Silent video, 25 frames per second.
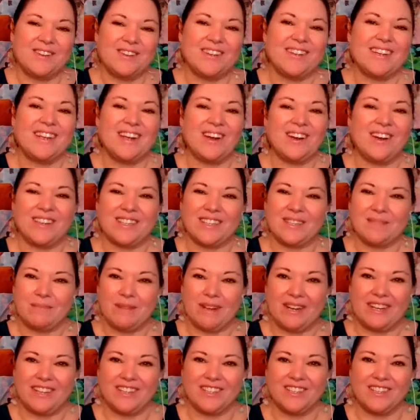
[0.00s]
Unity Arts
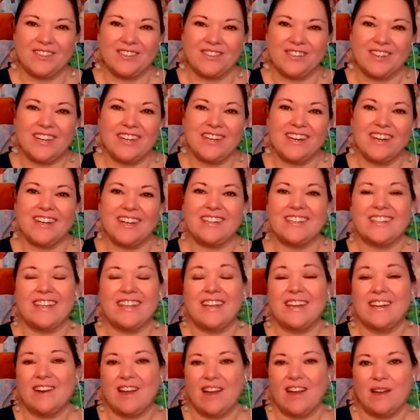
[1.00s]
Ministry is
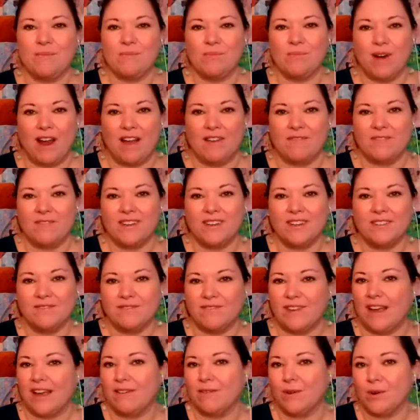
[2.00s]
a nonprofit
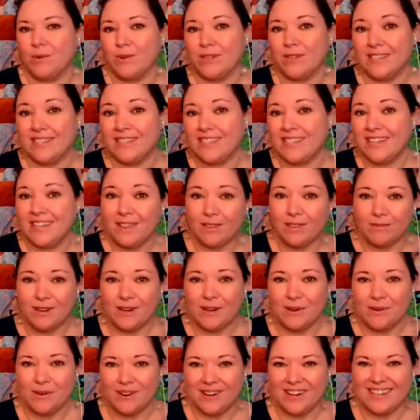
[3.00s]

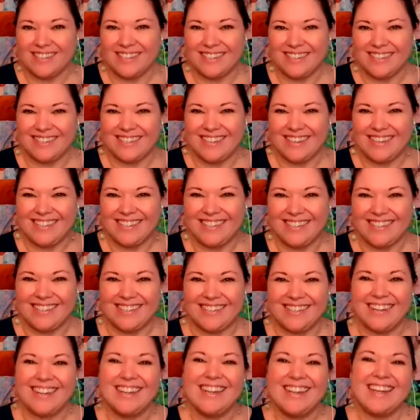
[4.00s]
501c3
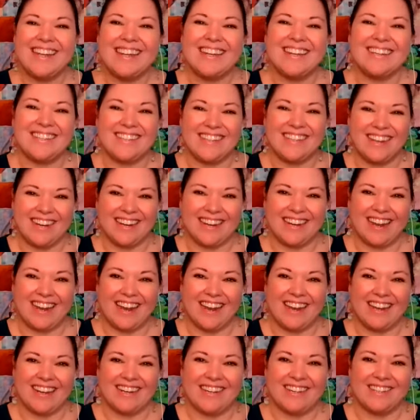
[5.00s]
organization
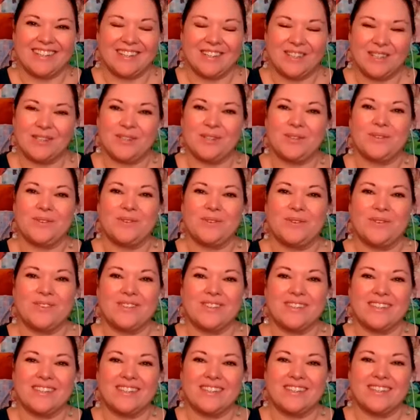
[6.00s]
dedicated to
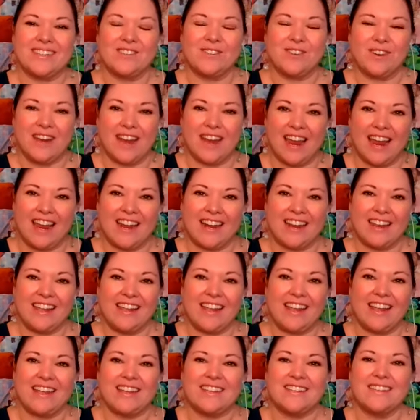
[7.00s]

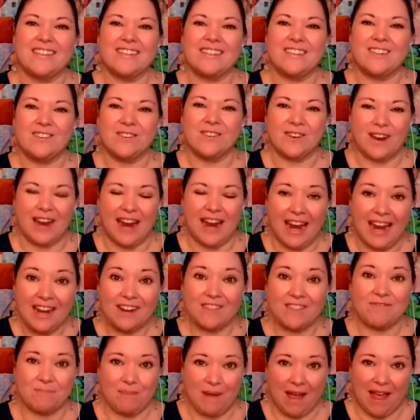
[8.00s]
creating a
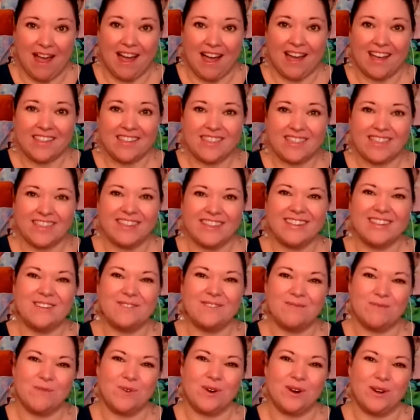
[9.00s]
creative path
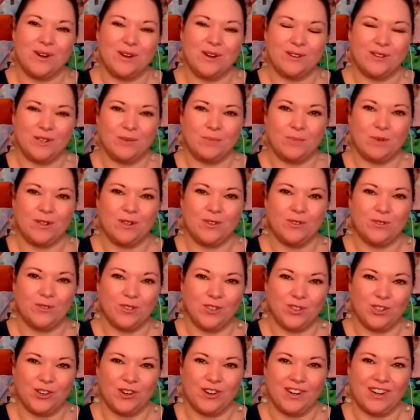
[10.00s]
for your
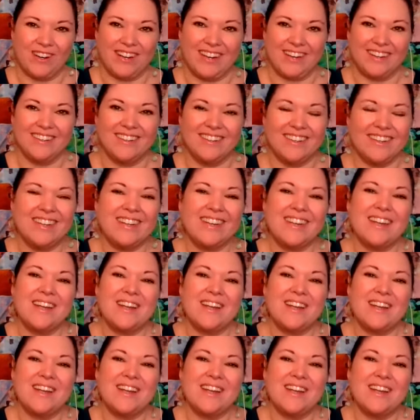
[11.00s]
spiritual journey.